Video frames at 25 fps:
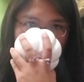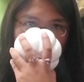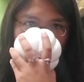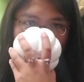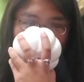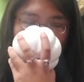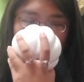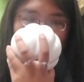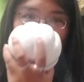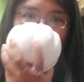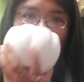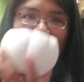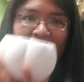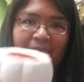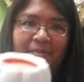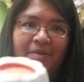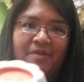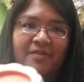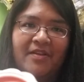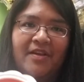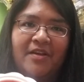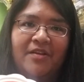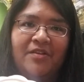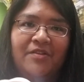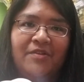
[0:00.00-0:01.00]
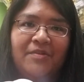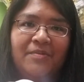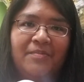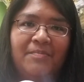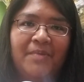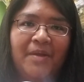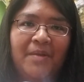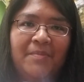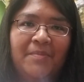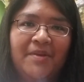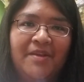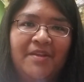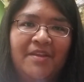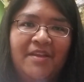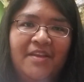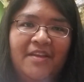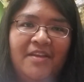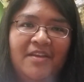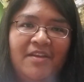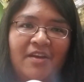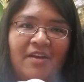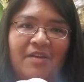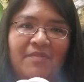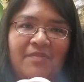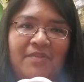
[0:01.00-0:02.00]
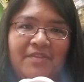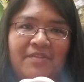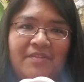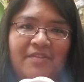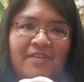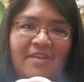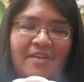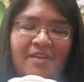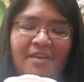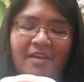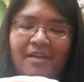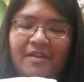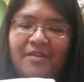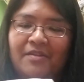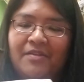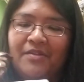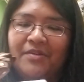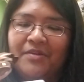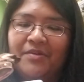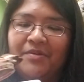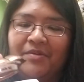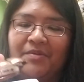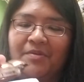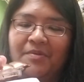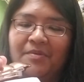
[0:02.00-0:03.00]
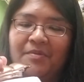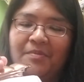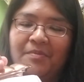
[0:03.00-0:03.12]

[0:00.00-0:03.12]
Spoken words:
pumpkin spice. I don't know. Pumpkin-y? Harvest-y? I don't know.